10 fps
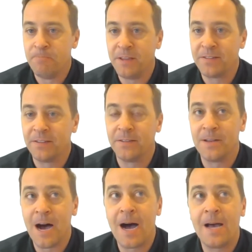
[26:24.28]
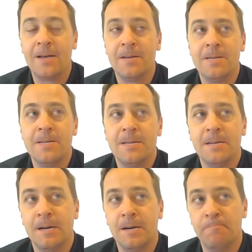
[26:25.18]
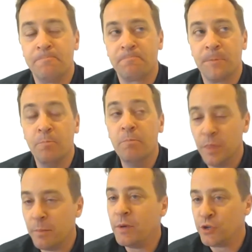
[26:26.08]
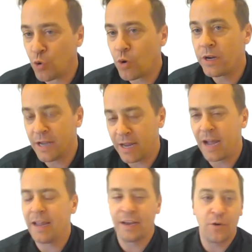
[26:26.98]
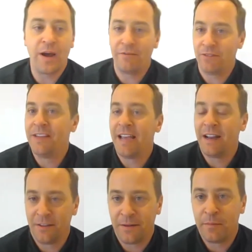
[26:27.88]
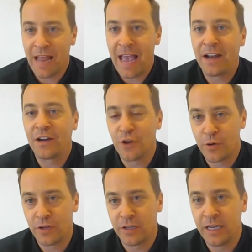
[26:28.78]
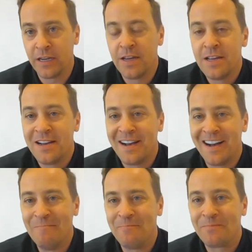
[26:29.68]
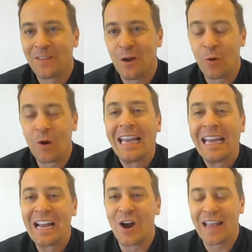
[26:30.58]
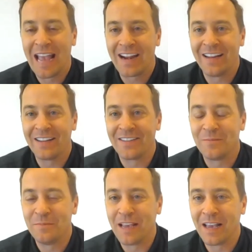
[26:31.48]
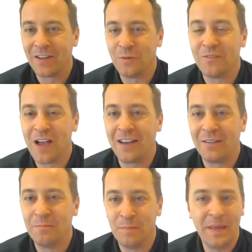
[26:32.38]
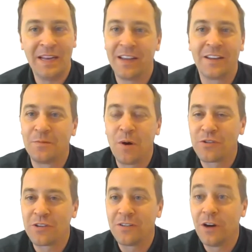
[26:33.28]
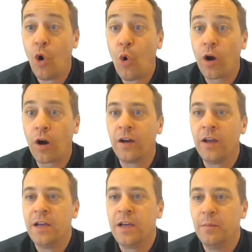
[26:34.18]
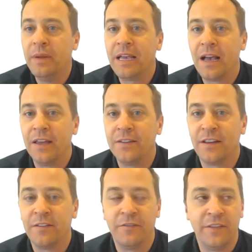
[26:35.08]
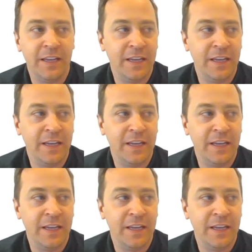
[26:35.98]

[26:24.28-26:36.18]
This is not the majority. I don't have this data, but anecdotally, we're getting our candidates because we've gotten media exposure, or because of